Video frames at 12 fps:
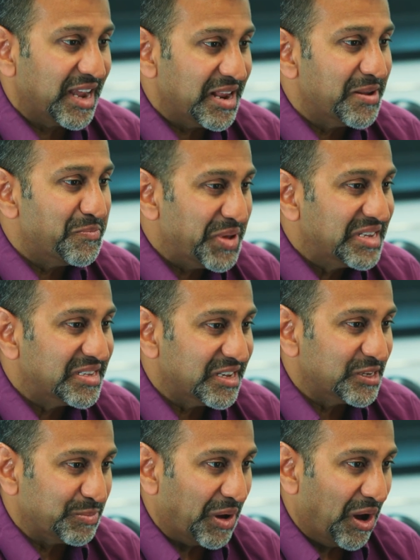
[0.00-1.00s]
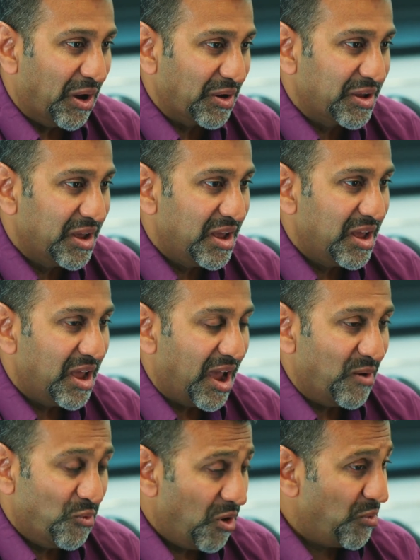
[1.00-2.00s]
in a business park.
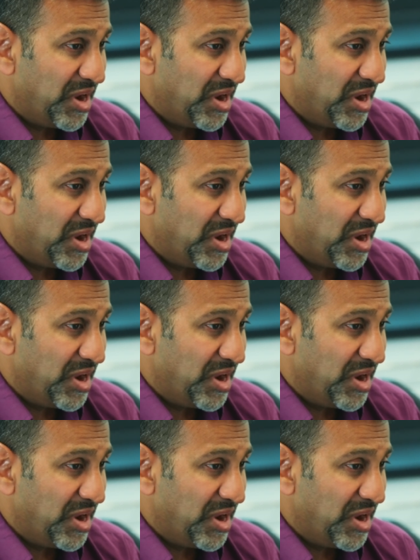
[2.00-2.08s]
And what we